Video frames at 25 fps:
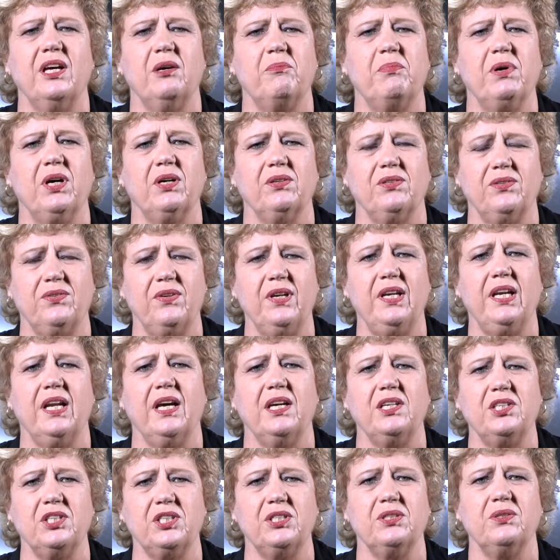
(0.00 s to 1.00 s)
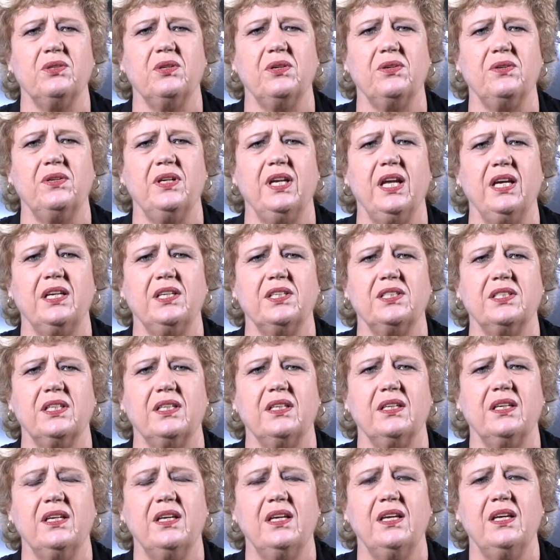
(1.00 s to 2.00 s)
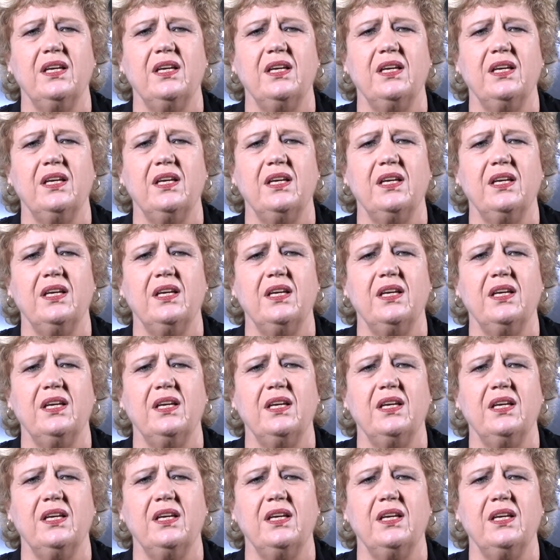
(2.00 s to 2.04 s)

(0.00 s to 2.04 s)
about relational connection.